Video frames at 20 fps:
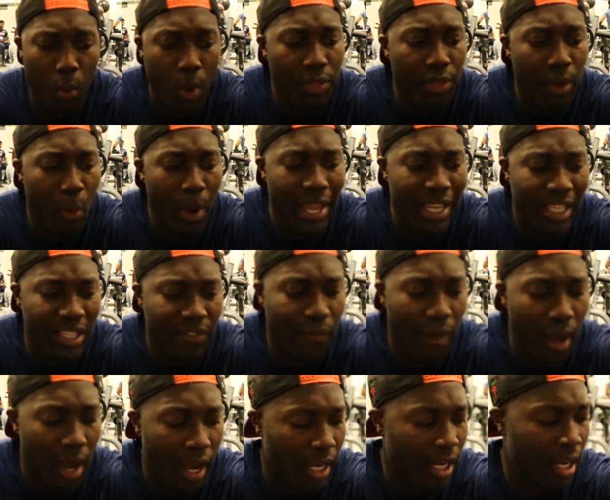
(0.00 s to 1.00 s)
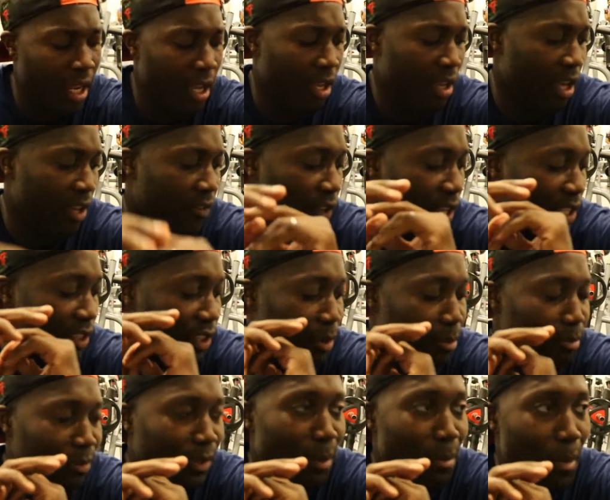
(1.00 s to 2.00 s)
The weight's fine. I think
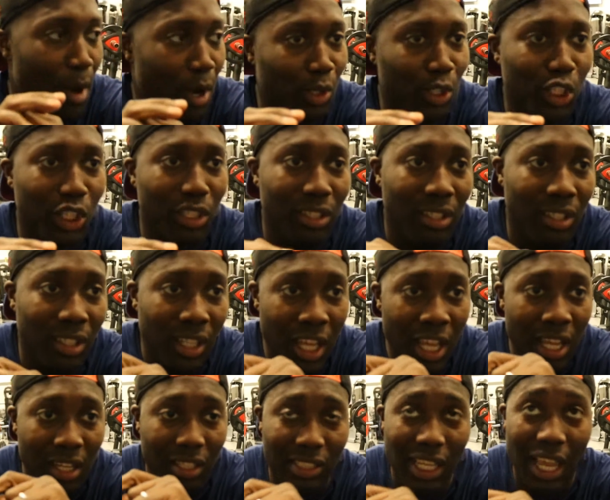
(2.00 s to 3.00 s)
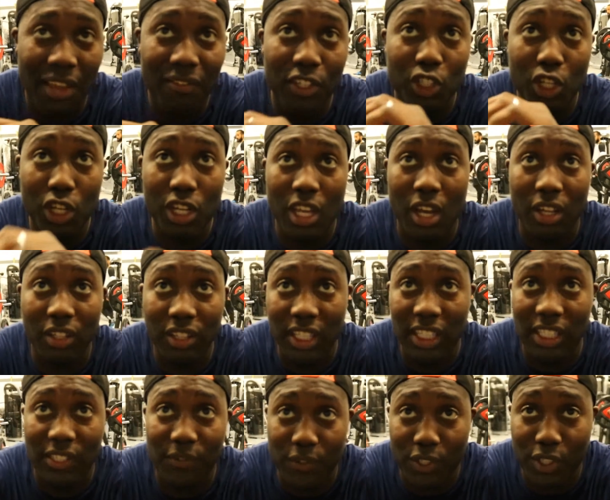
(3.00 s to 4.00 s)
the motion, because I haven't done it on
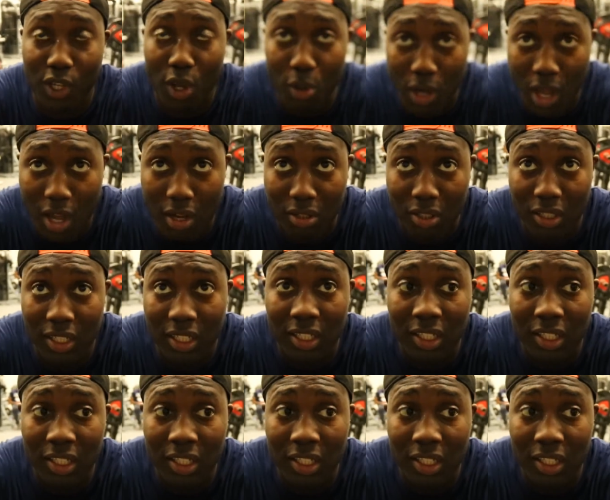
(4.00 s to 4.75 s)
this for so long,